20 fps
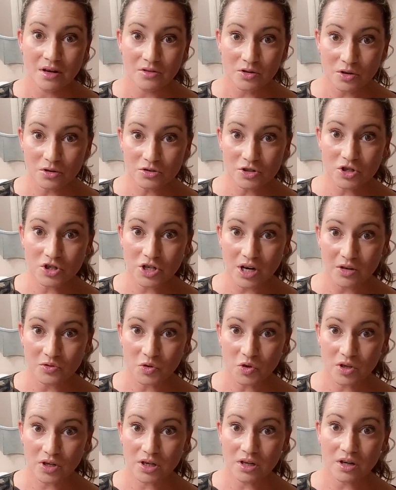Those
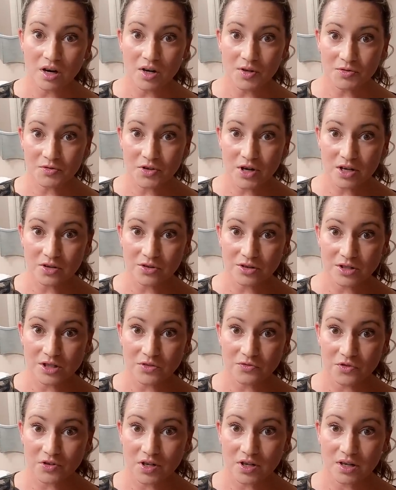generally are fragrance
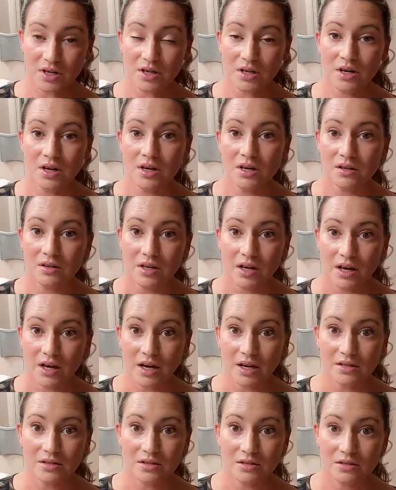free
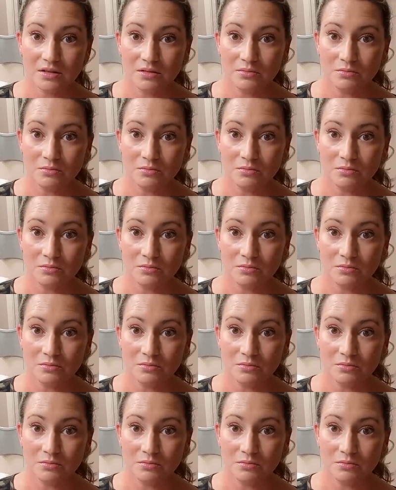and